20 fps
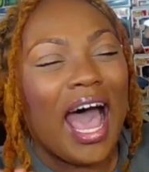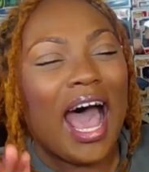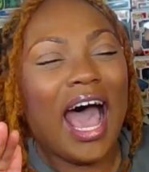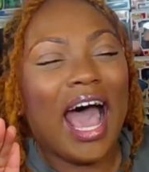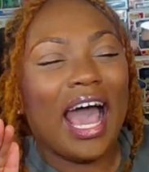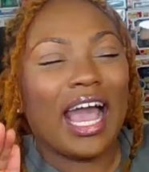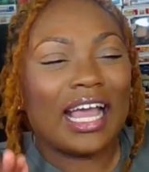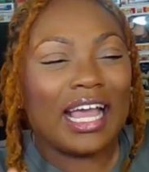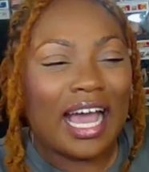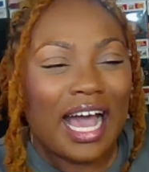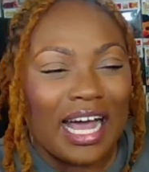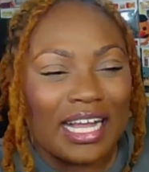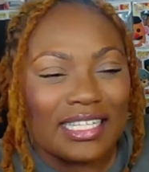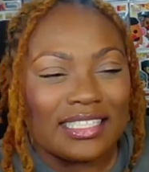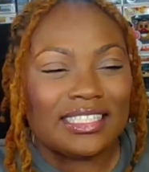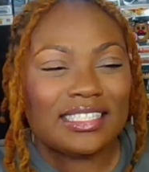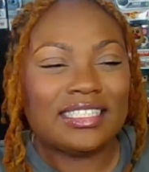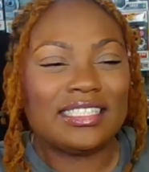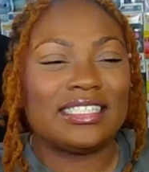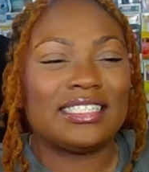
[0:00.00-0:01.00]
I got
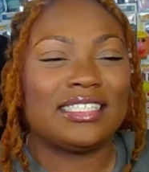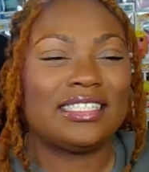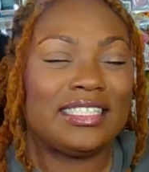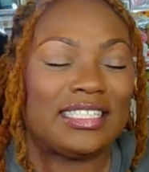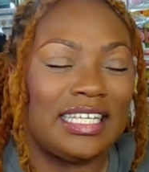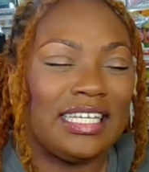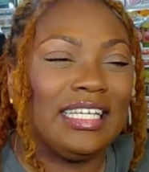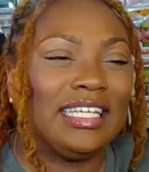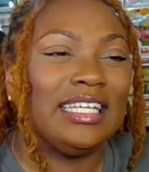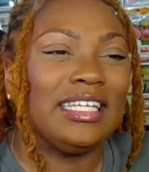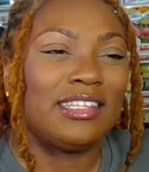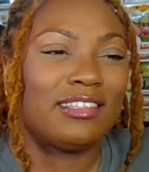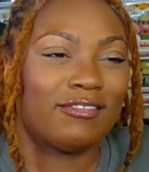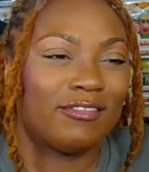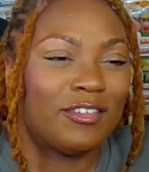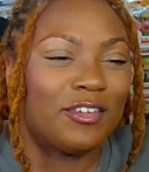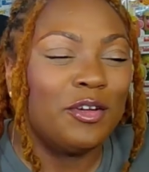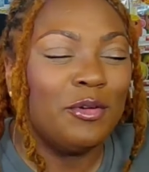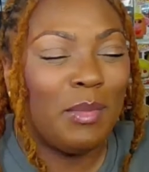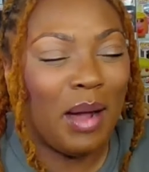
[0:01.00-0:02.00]
to see it
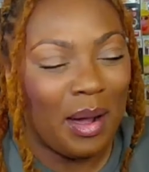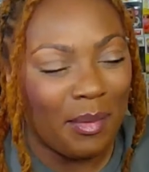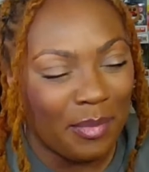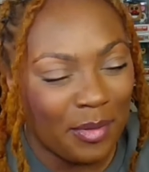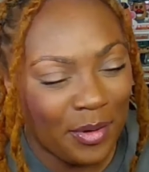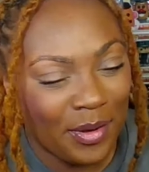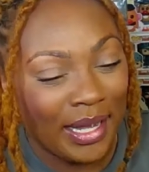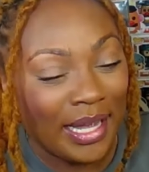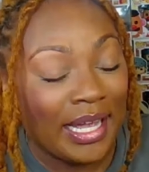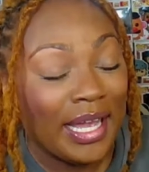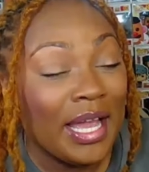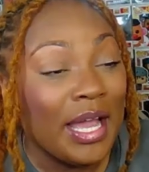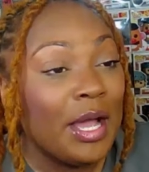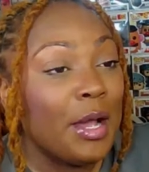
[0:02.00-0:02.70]
through, my boy.